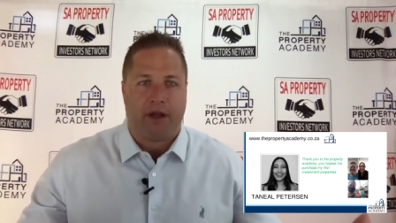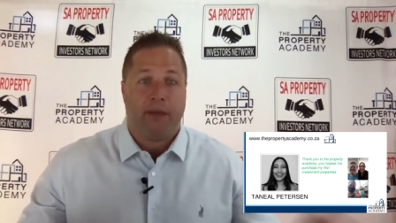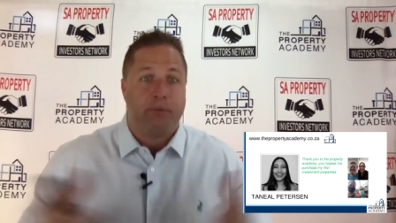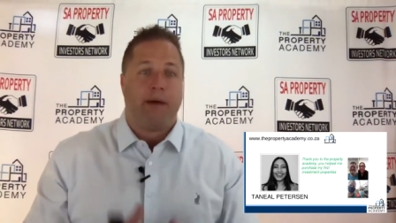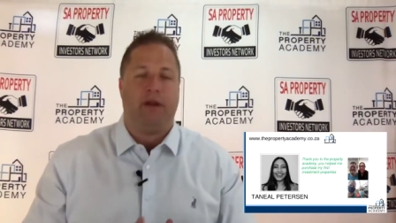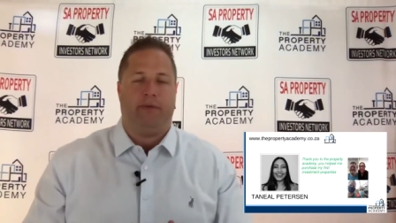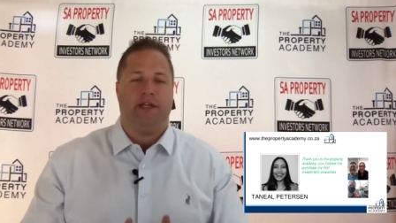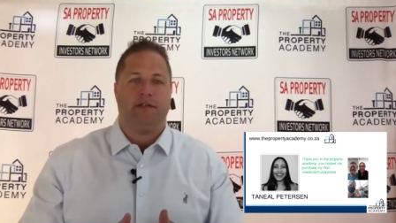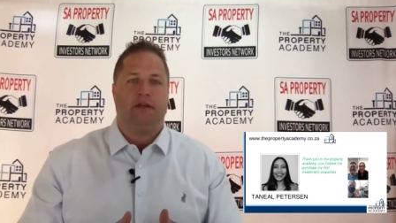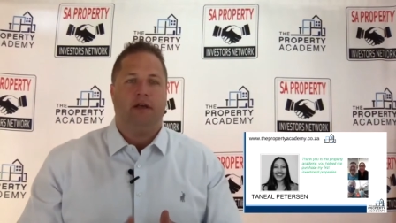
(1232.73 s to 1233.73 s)
The problem
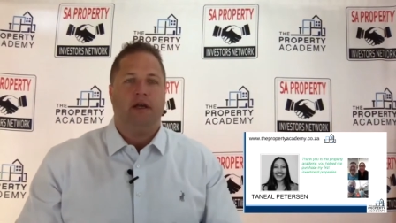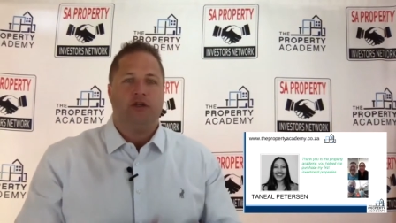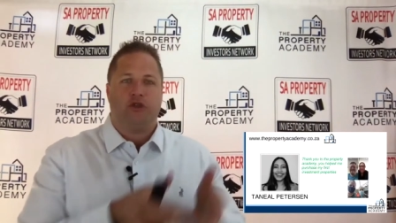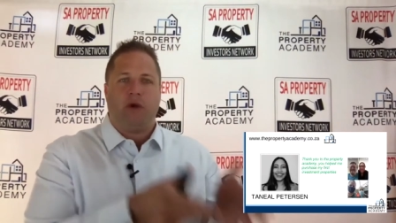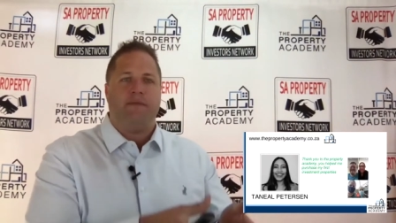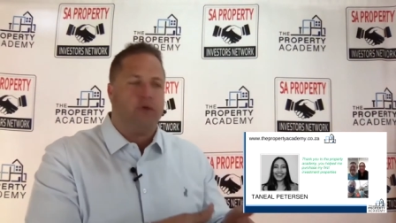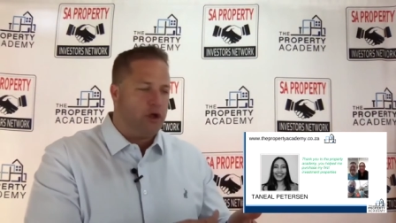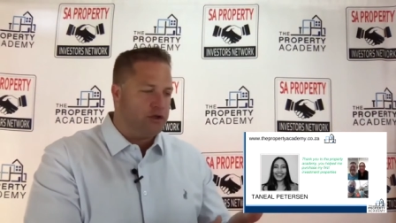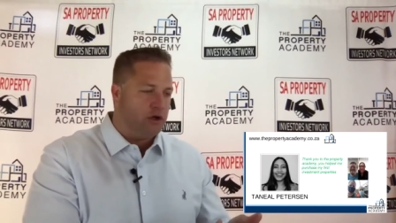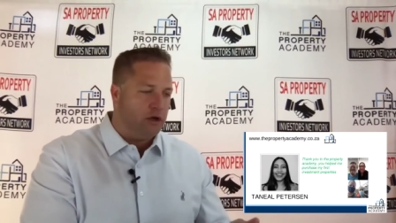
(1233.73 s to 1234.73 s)
is, she's 24
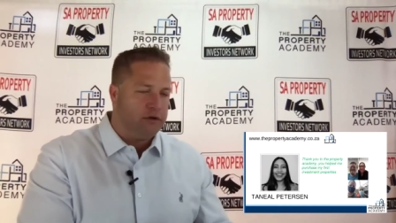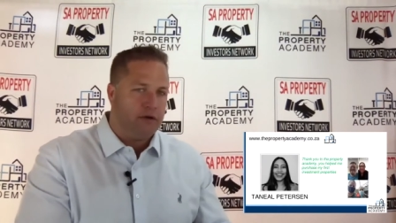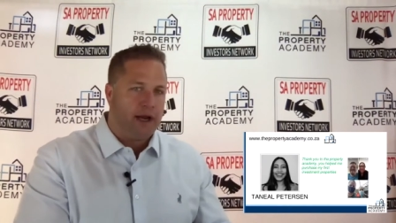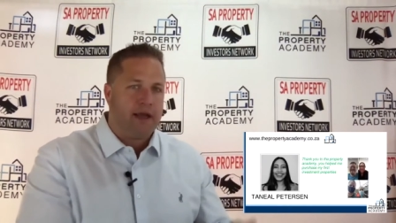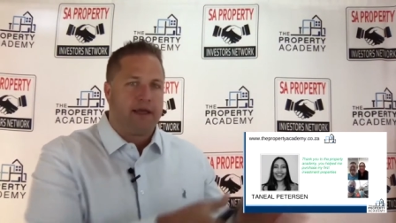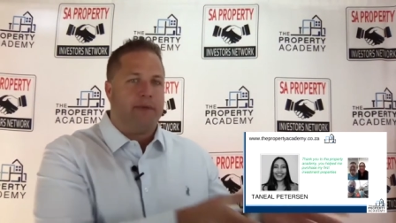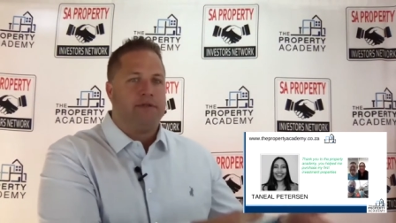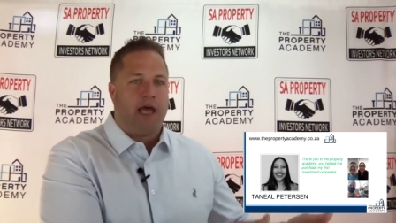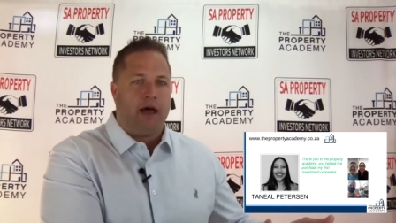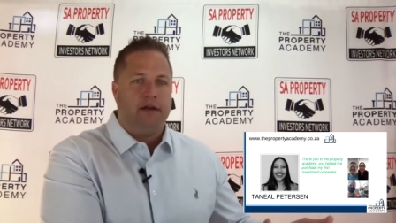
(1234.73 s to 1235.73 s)
years old in Cape
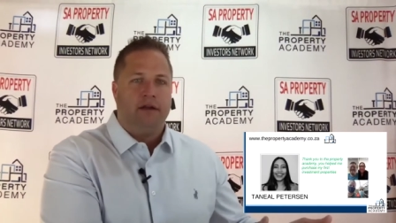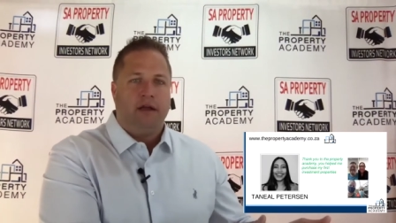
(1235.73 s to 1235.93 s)
Town.